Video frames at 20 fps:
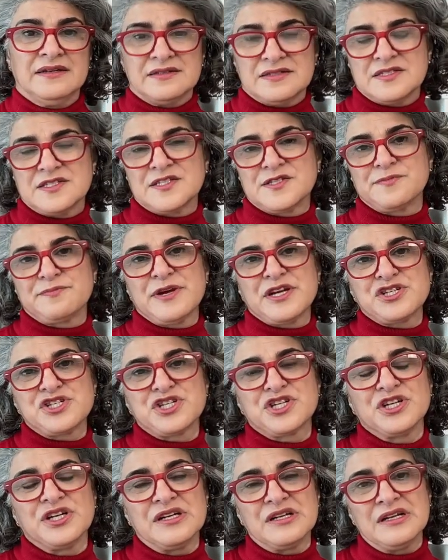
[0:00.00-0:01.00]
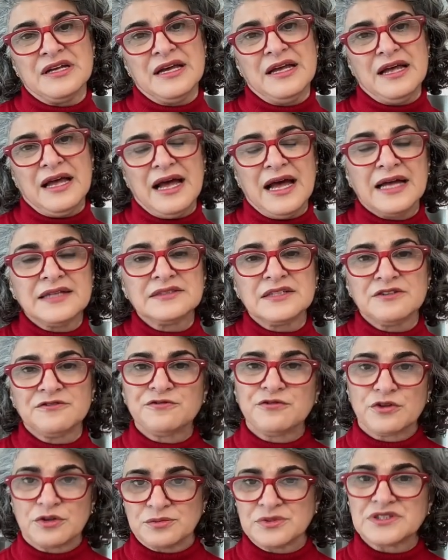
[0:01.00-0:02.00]
special and
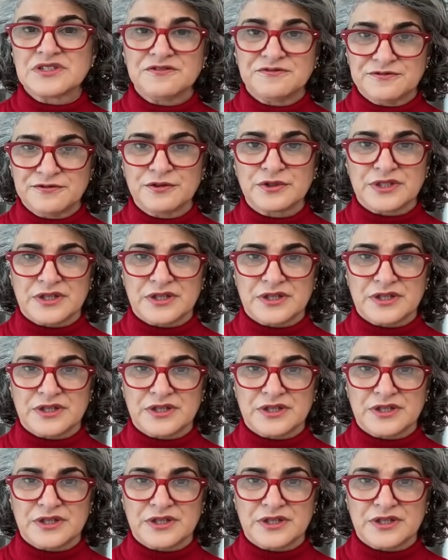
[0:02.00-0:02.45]
informative for